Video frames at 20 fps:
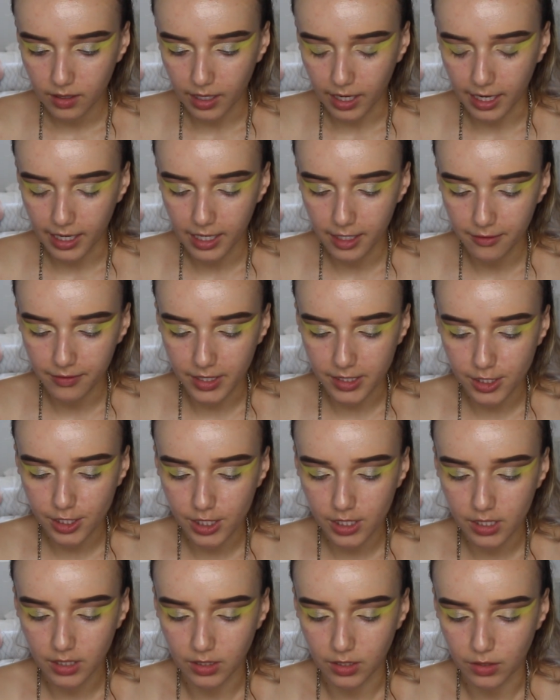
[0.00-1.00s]
I have
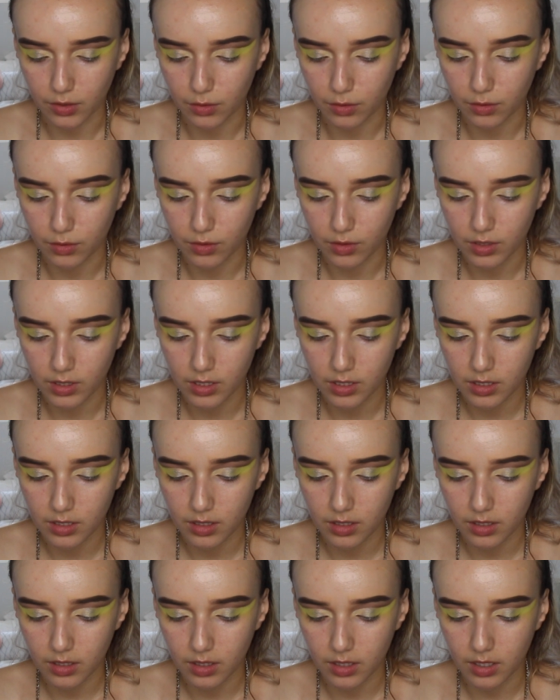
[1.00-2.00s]
actually used
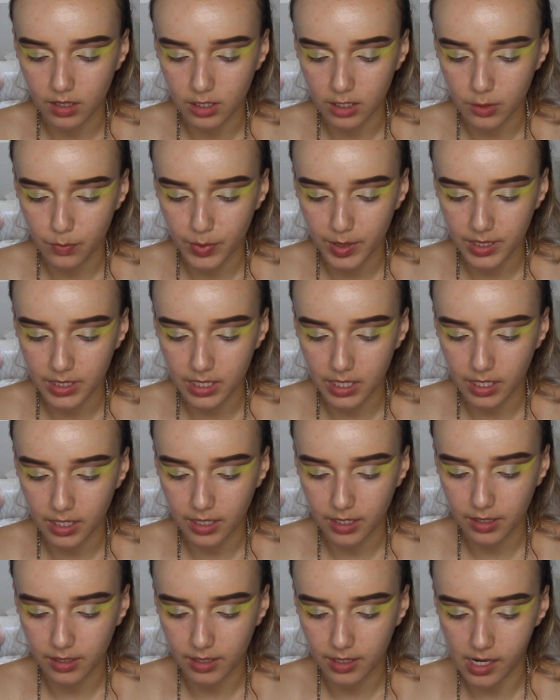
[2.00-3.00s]
this
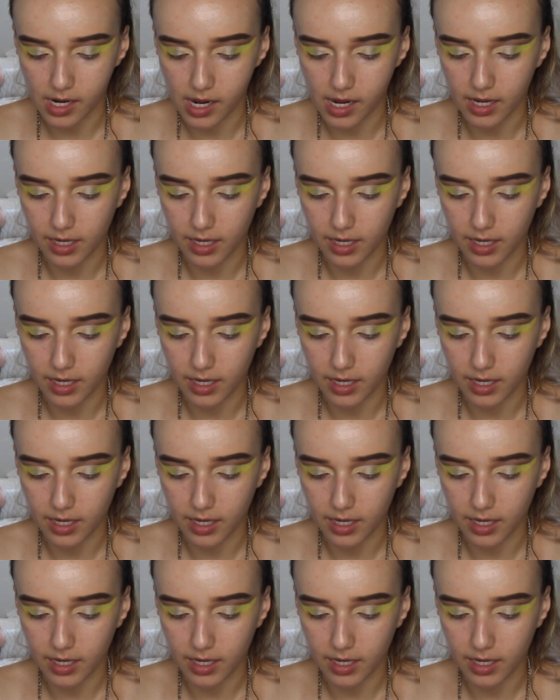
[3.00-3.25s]
particular